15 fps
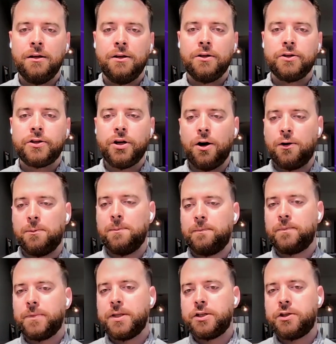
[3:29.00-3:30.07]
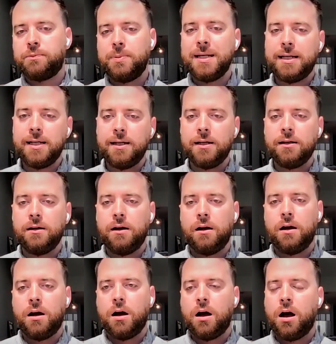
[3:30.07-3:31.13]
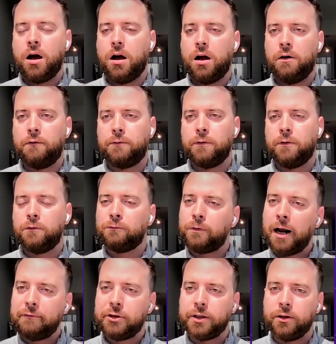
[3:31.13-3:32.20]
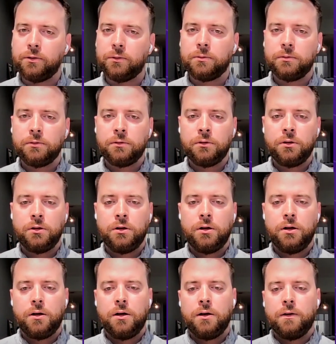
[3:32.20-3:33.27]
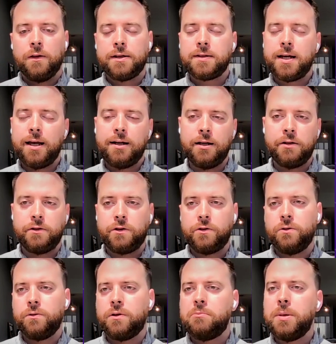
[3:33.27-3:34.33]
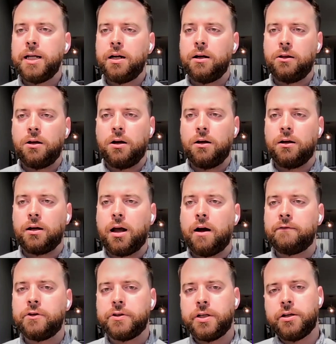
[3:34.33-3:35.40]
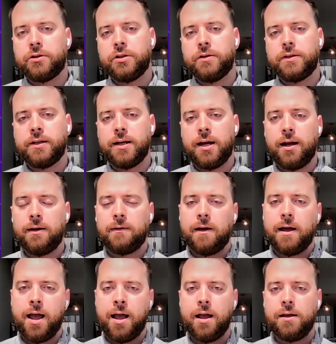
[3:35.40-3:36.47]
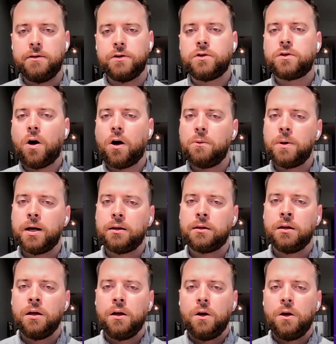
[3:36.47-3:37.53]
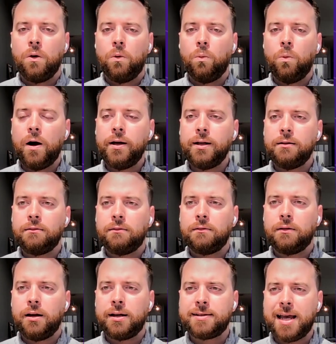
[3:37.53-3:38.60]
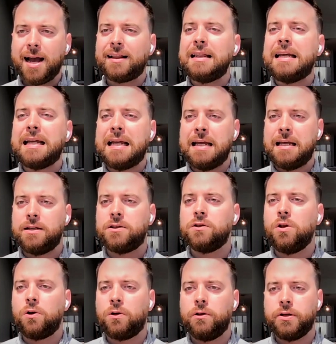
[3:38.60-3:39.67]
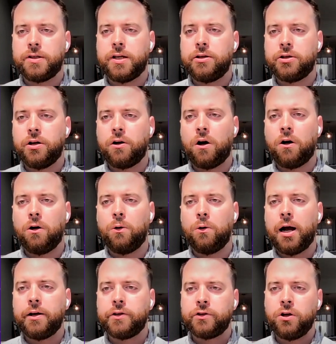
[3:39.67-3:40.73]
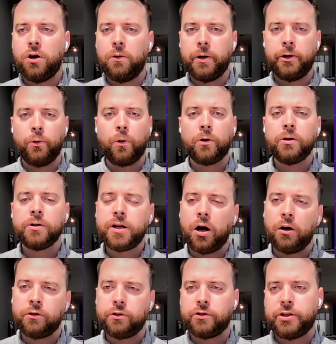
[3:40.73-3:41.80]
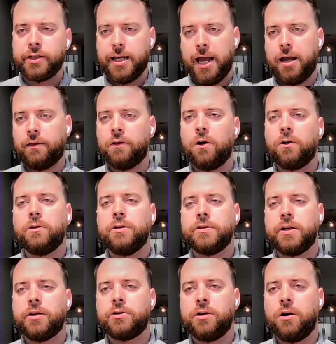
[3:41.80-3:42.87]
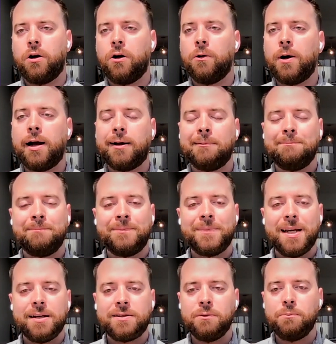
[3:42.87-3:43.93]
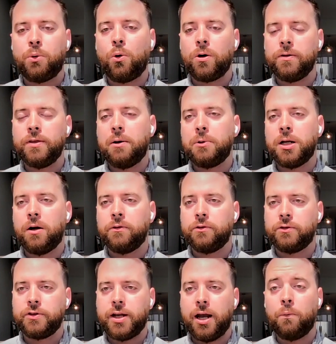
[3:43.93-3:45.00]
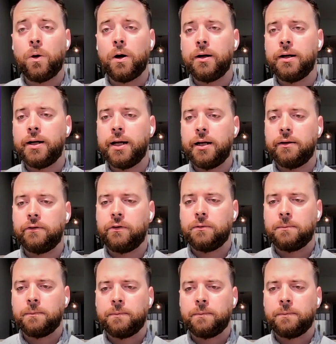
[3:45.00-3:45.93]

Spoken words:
So speaking of revenue, let's get into the meat of the conversation today and start with, what exactly is localization ROI? So in order to understand localization ROI, it's important that we understand what it is.